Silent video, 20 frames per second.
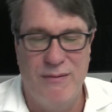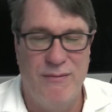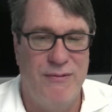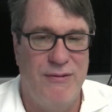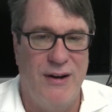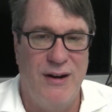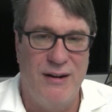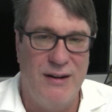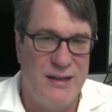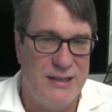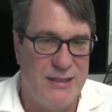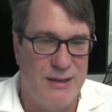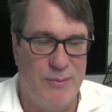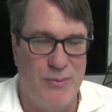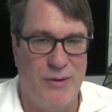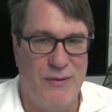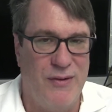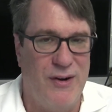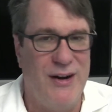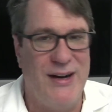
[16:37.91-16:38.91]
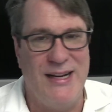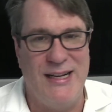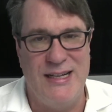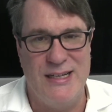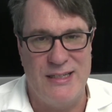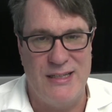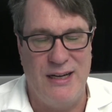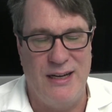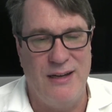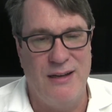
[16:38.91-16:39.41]
Very simple, very
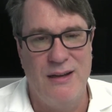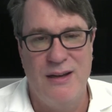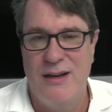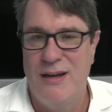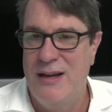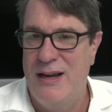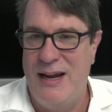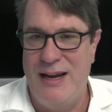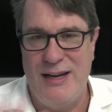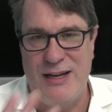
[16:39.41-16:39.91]
easy, and